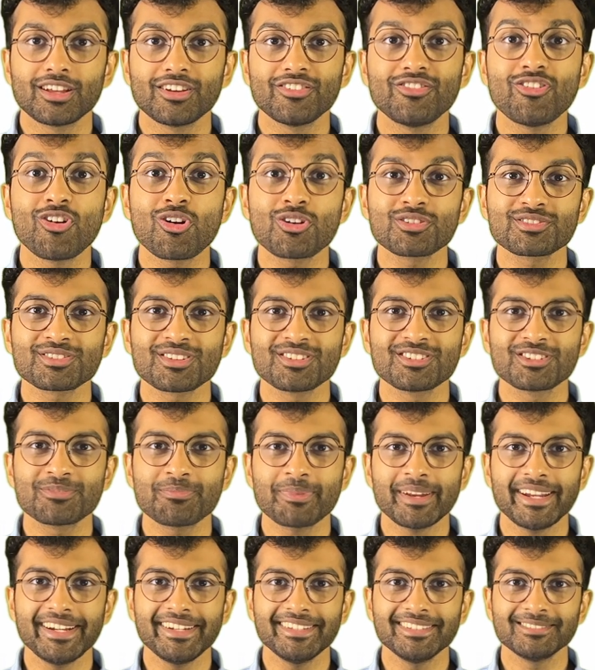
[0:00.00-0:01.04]
Focus on
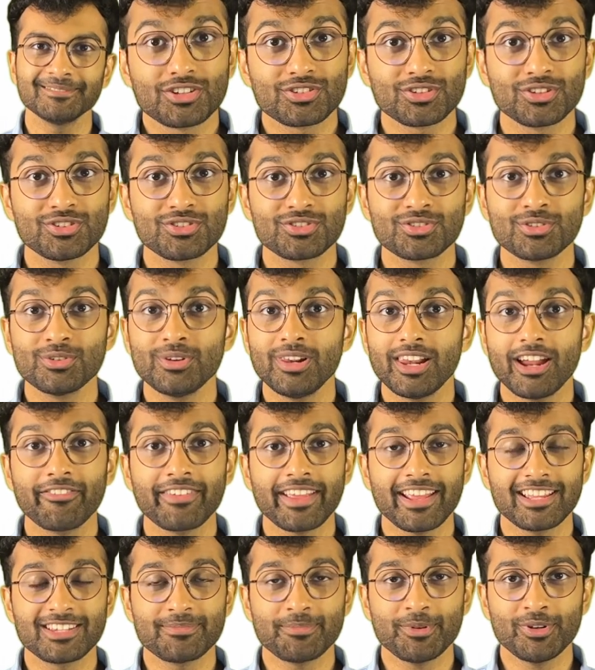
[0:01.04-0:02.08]
speed. Sun Tzu
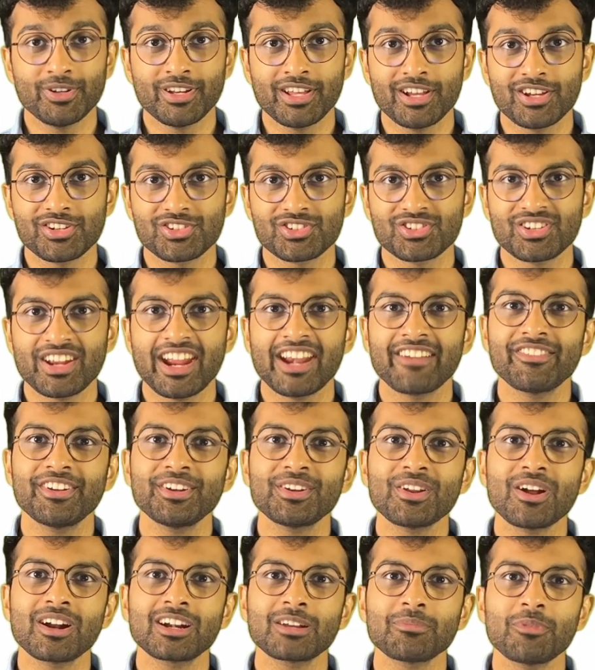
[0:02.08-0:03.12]
loved espionage, and we
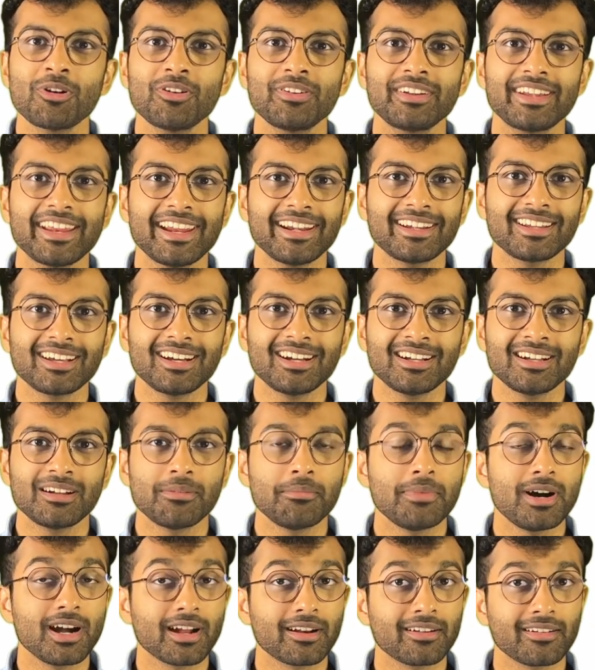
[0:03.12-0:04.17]
talked about data,
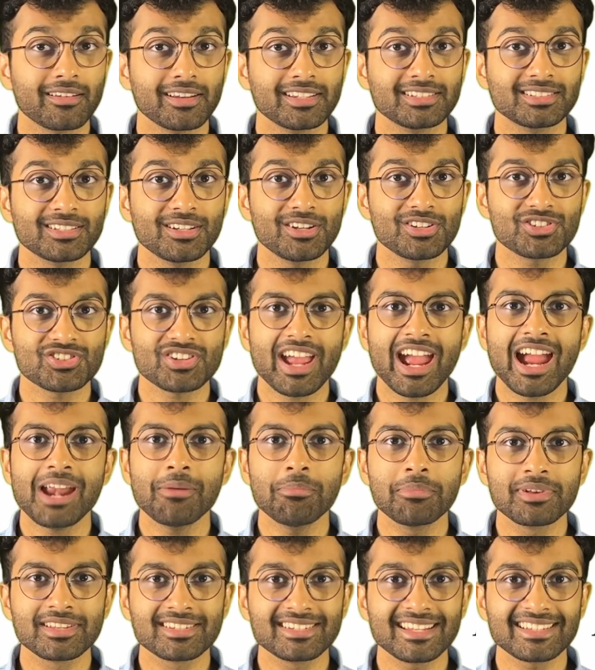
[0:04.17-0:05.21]
market research,
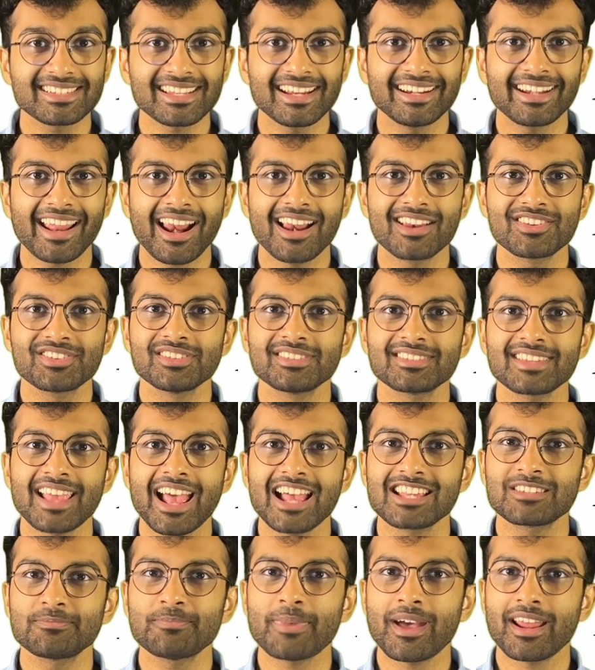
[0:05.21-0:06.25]
and business intelligence
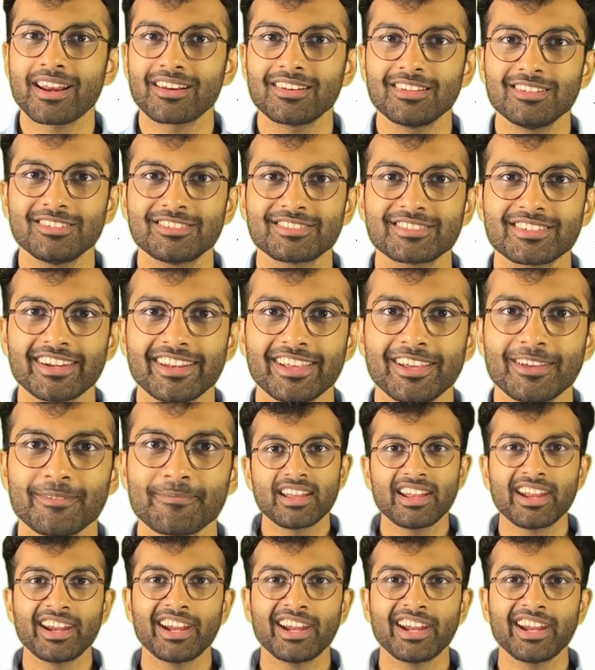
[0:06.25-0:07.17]
as parallels today.